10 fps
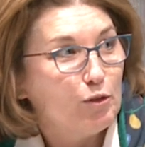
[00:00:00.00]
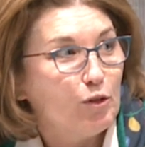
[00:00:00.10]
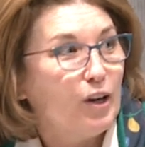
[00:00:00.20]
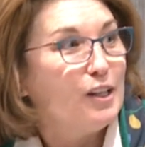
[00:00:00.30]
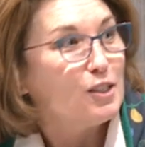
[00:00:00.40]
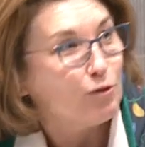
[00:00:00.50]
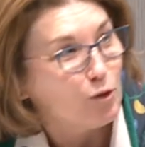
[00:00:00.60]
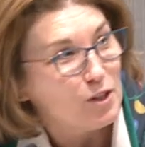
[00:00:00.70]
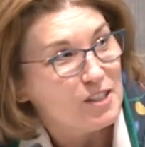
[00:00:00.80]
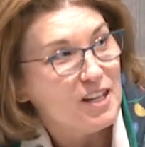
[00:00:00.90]
for us,
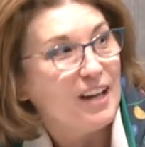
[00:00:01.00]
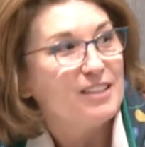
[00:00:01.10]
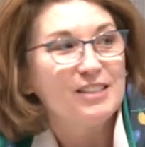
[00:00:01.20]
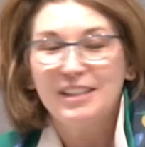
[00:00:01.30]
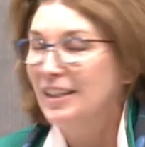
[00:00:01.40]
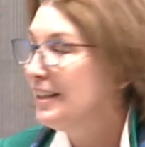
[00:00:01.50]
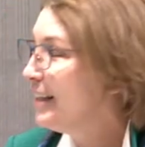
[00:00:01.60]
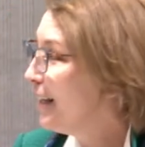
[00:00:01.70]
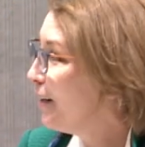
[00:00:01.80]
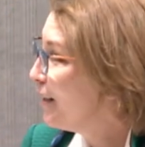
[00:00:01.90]
for the texting
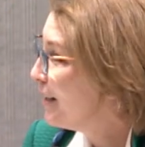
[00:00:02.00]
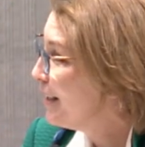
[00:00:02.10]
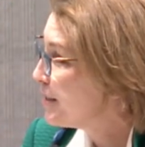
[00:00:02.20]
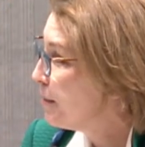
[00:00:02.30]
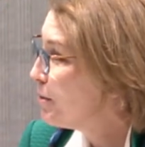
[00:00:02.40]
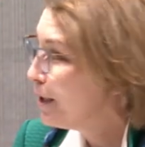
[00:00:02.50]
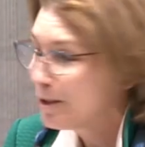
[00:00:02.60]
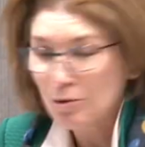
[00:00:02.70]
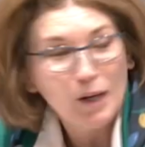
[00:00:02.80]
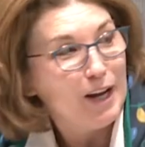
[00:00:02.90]
that
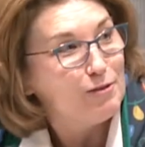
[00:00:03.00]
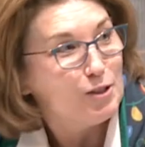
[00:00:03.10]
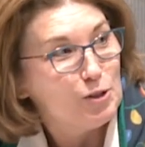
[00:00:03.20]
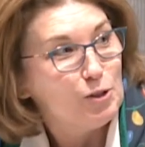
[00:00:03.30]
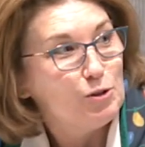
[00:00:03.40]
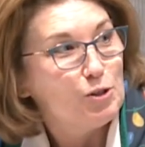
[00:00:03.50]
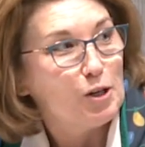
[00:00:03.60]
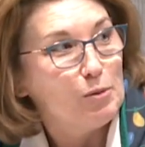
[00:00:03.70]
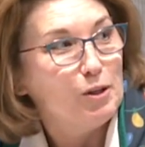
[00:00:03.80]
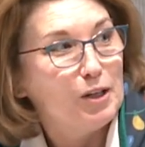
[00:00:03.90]
sometimes we have to do to
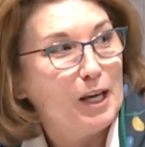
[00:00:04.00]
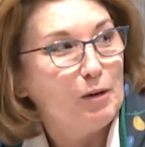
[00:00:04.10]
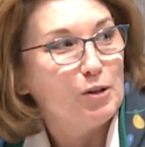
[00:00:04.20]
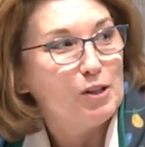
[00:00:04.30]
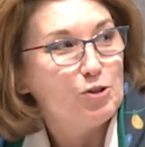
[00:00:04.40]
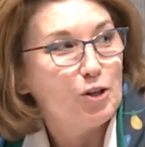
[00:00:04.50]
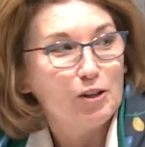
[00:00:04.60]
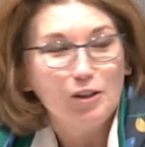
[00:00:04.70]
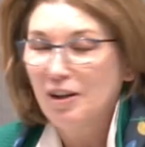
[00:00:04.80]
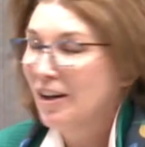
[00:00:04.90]
communicate with each
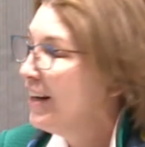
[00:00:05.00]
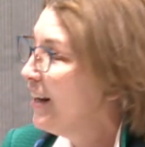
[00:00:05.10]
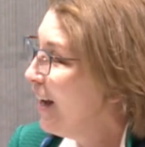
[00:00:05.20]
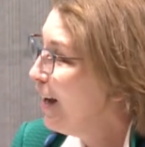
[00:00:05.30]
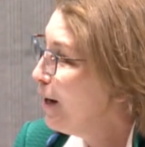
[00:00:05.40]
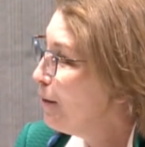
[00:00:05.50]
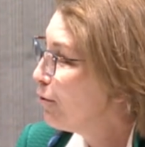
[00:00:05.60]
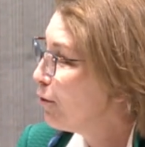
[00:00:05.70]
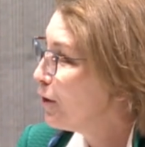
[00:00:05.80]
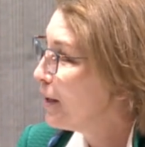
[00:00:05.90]
other,
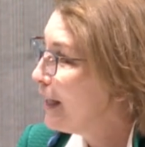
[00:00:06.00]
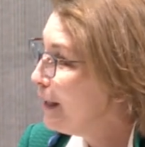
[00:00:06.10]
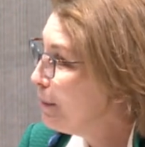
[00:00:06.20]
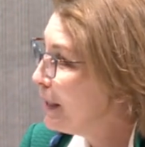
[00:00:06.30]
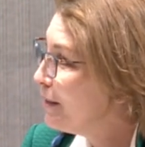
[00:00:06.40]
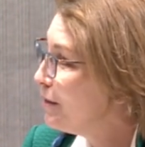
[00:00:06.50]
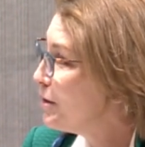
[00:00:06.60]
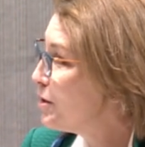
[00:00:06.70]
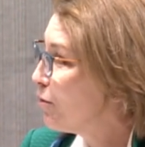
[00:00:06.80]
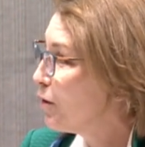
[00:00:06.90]
for the
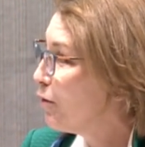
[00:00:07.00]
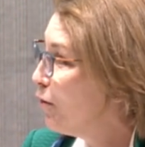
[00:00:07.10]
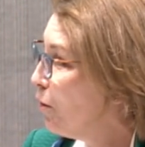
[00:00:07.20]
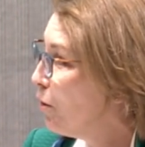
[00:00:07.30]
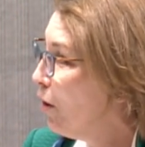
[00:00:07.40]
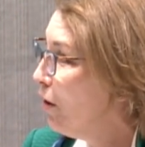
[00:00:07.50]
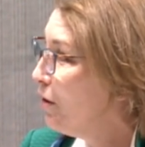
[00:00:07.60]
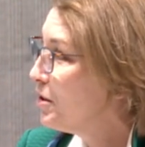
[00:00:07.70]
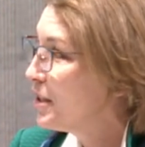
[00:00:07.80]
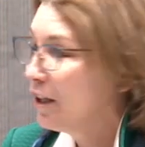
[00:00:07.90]
emails, for the phone
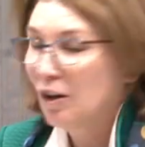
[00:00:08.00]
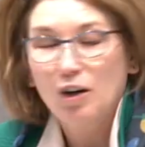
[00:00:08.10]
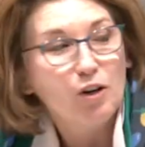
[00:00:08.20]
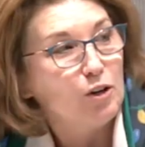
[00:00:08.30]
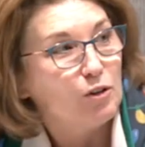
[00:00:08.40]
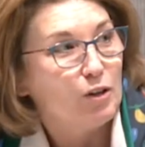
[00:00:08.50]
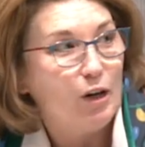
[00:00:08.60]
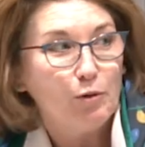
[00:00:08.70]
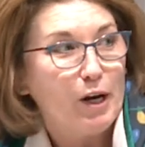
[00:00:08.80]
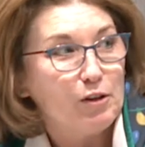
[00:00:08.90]
calls that are
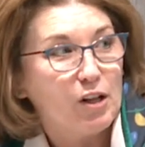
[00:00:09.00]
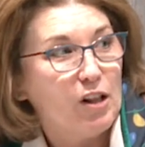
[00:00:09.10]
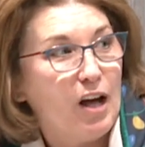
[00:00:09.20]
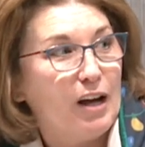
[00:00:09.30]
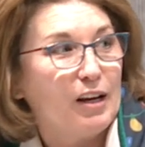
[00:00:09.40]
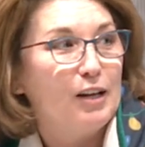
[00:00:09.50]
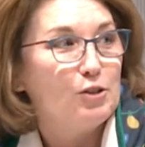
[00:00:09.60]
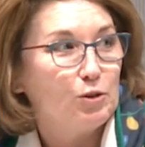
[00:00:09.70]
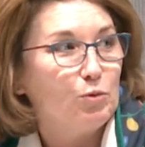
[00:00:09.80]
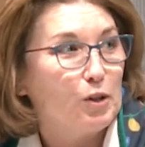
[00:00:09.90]
around the clock. I
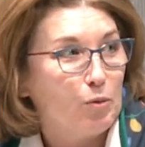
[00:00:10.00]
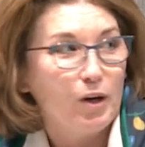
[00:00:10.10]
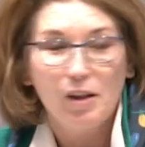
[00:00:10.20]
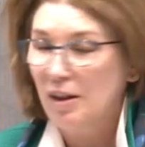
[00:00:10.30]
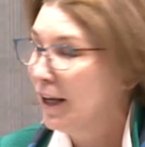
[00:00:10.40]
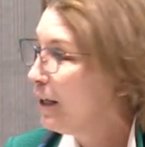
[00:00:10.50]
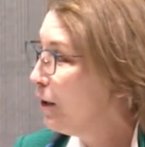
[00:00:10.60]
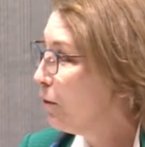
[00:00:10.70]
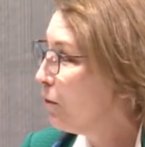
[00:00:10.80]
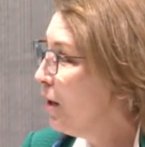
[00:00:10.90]
just really want to thank
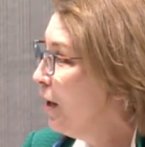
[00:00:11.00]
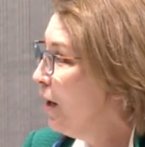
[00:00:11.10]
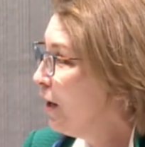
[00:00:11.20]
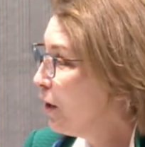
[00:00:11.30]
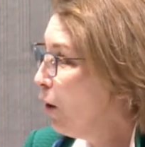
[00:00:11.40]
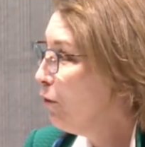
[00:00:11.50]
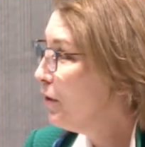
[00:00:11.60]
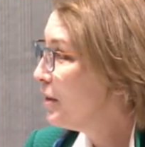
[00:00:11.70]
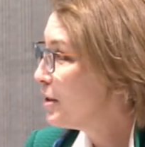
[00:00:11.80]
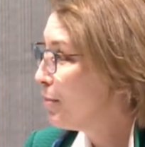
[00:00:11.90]
you.
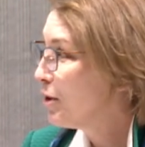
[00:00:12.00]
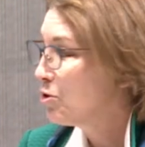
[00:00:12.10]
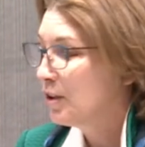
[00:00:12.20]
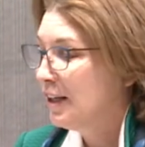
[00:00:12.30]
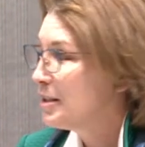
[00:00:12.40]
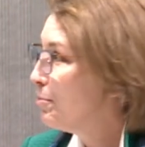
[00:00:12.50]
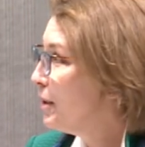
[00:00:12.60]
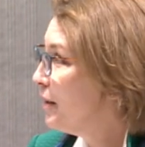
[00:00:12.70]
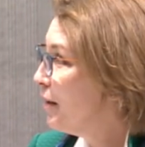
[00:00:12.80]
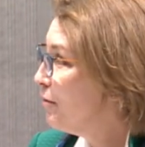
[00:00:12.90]
COVID especially has
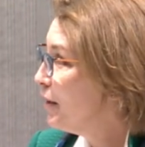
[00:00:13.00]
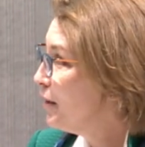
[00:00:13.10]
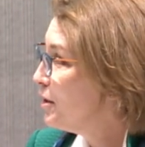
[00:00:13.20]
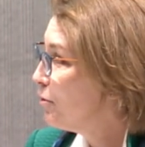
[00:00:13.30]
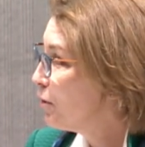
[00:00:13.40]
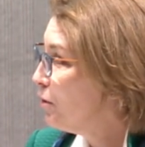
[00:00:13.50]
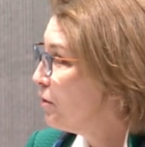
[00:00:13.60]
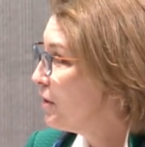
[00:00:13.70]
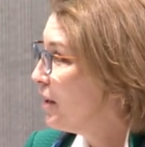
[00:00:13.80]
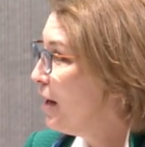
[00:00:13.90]
been a very difficult
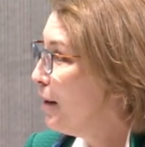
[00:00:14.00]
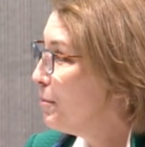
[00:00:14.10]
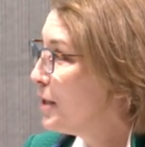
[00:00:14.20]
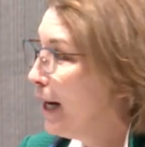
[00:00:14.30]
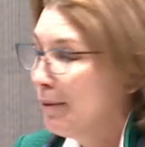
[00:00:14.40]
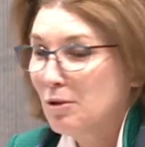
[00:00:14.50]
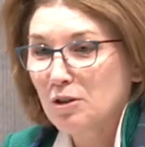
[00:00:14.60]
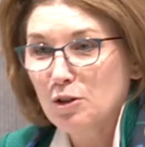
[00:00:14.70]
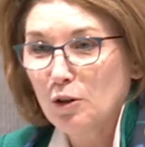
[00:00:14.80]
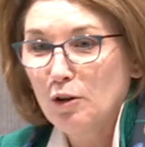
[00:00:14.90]
time to
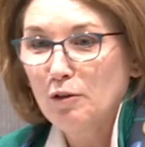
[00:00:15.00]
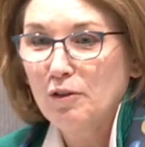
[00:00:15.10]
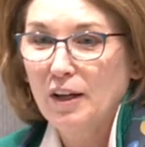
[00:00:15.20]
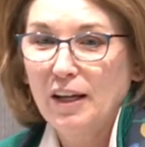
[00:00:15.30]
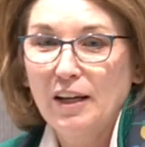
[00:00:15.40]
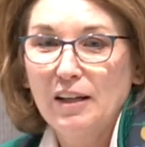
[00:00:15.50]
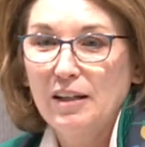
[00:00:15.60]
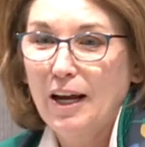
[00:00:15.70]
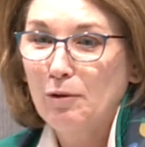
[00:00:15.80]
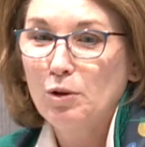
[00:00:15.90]
serve, and
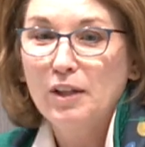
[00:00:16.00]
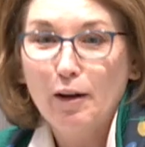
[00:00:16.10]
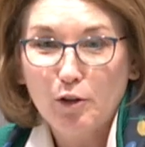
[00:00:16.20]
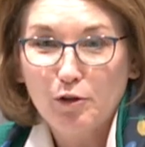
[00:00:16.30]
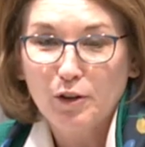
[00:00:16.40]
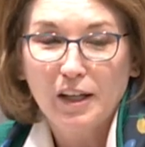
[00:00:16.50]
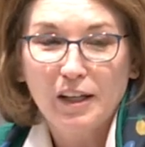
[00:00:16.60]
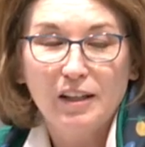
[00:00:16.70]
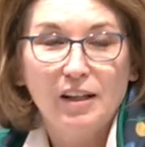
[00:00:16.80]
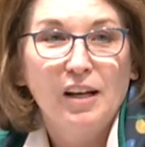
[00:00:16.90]
I will never
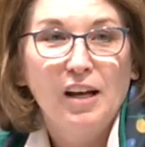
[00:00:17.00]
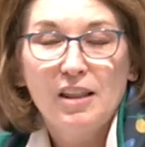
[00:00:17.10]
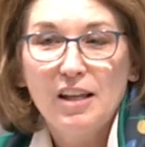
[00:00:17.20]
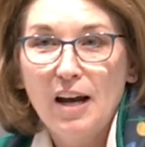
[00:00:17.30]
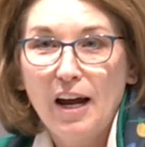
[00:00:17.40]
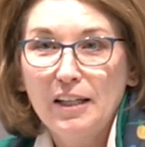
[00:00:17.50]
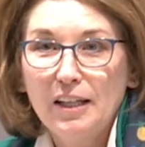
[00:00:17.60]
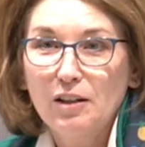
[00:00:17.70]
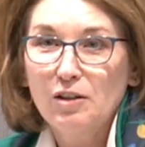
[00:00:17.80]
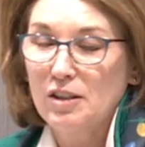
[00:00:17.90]
forget the 9
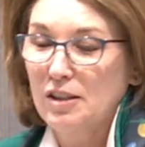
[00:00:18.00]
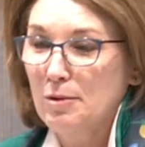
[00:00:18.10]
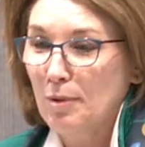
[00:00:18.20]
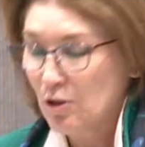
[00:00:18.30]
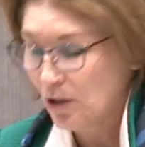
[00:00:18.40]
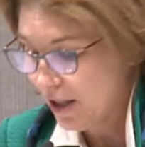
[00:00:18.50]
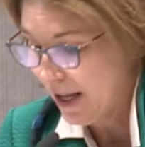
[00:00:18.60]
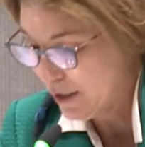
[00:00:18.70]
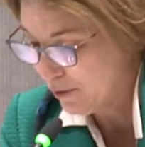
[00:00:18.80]
years, and especially the last